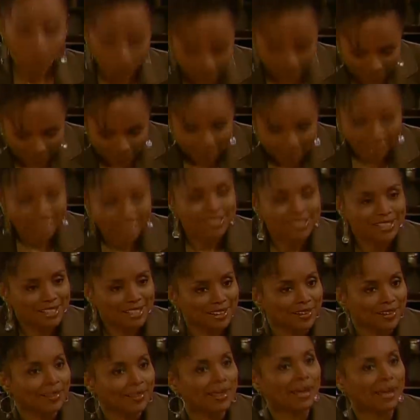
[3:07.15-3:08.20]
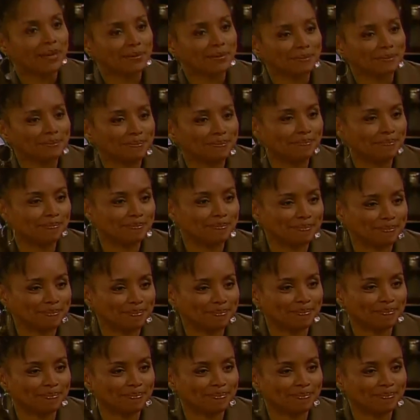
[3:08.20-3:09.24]
Well, I'm glad to hear that.
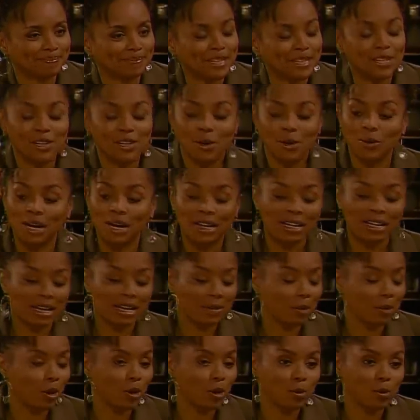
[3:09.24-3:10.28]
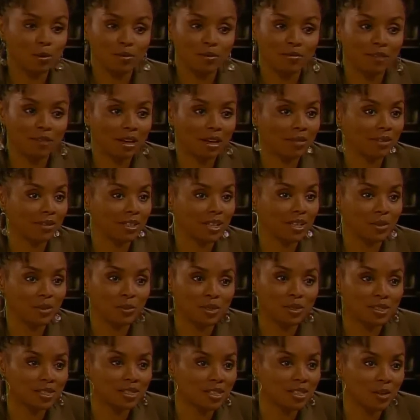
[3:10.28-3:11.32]
You know, when I came home and found that he
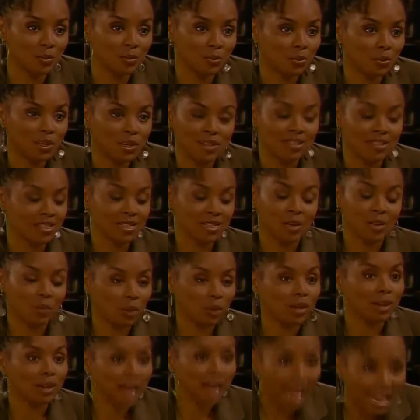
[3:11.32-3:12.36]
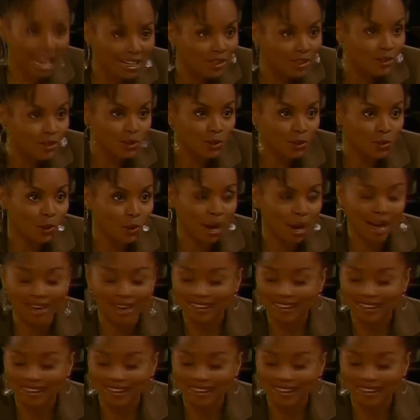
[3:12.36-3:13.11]
was some with someone like you,